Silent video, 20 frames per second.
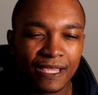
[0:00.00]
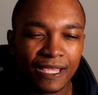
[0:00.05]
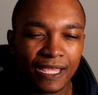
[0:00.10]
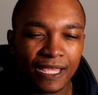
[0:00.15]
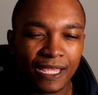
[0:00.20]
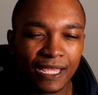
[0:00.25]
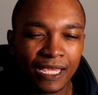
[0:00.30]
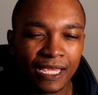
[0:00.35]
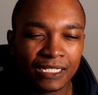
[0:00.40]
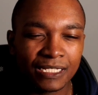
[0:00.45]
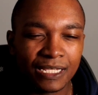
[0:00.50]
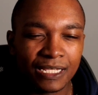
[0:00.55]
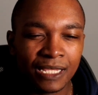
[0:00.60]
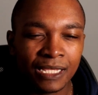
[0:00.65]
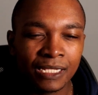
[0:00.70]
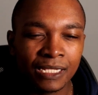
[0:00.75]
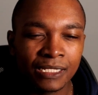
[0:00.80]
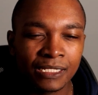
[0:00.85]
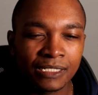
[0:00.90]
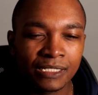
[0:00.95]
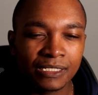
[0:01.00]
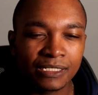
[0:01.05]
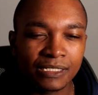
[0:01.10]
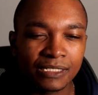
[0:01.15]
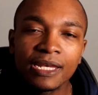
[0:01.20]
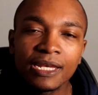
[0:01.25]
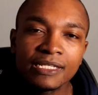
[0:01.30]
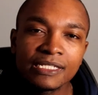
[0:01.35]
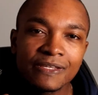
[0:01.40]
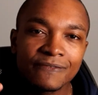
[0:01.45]
it
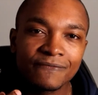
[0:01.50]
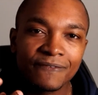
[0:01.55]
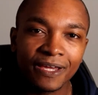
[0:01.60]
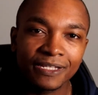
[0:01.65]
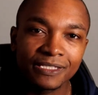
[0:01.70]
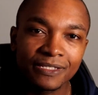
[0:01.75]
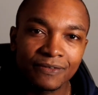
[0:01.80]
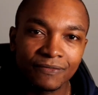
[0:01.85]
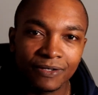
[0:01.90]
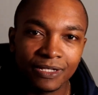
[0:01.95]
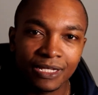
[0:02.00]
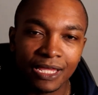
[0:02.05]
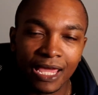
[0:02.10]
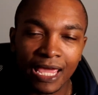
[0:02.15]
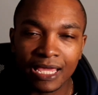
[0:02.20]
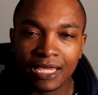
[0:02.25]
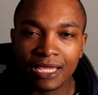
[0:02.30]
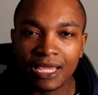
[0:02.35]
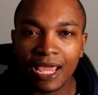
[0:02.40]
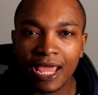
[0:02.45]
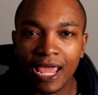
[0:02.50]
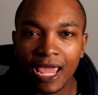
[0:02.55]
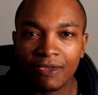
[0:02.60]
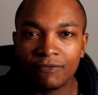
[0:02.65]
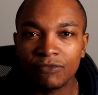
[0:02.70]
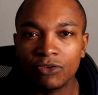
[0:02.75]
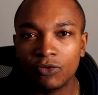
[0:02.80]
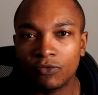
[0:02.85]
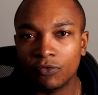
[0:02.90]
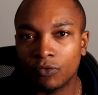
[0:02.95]
is effectively a
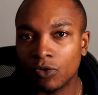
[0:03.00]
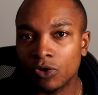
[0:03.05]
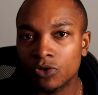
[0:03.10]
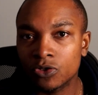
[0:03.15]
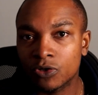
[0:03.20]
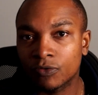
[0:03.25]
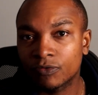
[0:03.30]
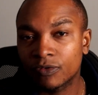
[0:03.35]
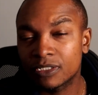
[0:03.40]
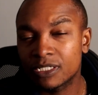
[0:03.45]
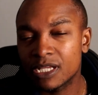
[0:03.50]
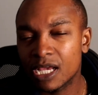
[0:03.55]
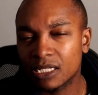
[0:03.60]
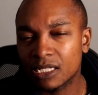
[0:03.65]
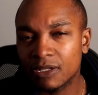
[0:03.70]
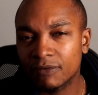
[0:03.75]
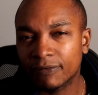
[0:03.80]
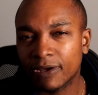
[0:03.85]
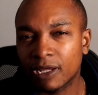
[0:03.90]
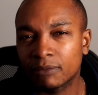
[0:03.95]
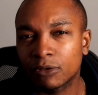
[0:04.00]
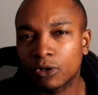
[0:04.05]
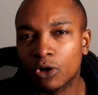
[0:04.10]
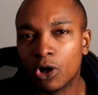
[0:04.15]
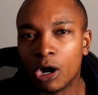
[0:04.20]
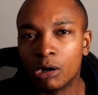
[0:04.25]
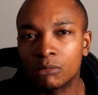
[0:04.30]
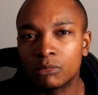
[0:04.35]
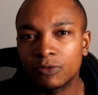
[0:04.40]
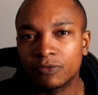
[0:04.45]
heavier version of the Technifiber
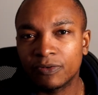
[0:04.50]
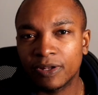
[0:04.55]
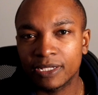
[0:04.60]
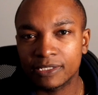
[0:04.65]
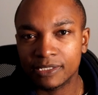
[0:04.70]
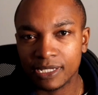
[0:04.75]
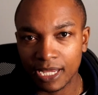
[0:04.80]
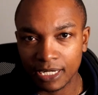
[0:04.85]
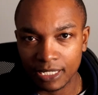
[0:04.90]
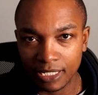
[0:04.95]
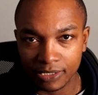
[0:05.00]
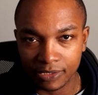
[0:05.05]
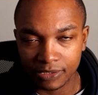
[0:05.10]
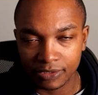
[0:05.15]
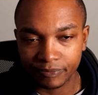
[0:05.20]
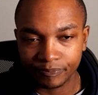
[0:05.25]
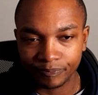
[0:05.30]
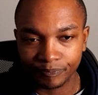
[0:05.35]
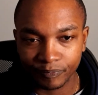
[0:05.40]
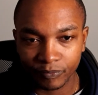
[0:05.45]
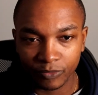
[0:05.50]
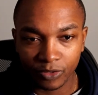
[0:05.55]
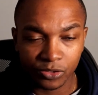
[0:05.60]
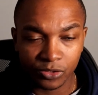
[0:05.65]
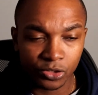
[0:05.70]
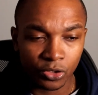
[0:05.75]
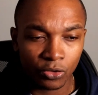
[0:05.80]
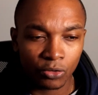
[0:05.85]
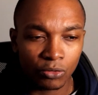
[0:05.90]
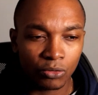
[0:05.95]
Carboflex NS.
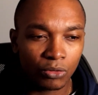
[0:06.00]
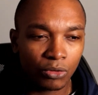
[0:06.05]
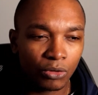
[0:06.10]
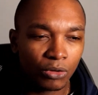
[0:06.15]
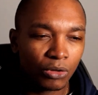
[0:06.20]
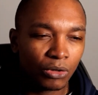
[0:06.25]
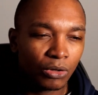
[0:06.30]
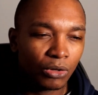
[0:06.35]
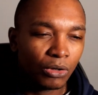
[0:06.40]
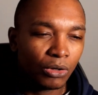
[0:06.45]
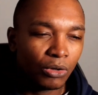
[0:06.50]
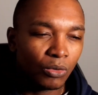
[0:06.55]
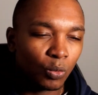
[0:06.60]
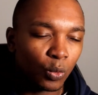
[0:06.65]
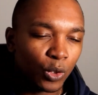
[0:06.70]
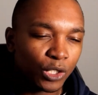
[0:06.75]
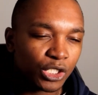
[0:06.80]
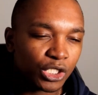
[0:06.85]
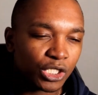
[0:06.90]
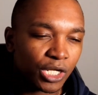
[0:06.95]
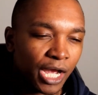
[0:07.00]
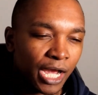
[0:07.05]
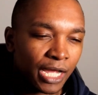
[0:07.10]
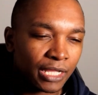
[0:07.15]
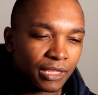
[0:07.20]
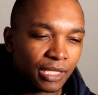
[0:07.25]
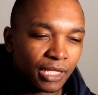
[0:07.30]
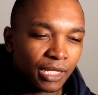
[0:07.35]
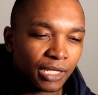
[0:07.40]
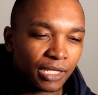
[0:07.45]
So, which I
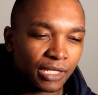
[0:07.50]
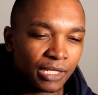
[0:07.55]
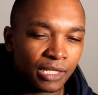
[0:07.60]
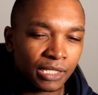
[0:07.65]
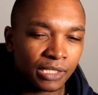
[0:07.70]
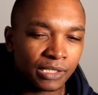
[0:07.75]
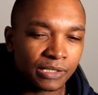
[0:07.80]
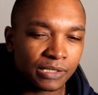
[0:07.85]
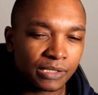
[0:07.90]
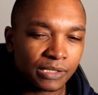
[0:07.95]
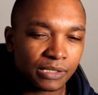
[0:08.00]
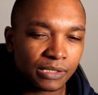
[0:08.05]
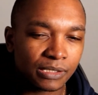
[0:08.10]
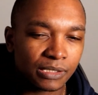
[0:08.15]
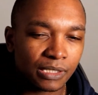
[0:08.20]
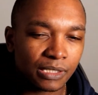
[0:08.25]
think is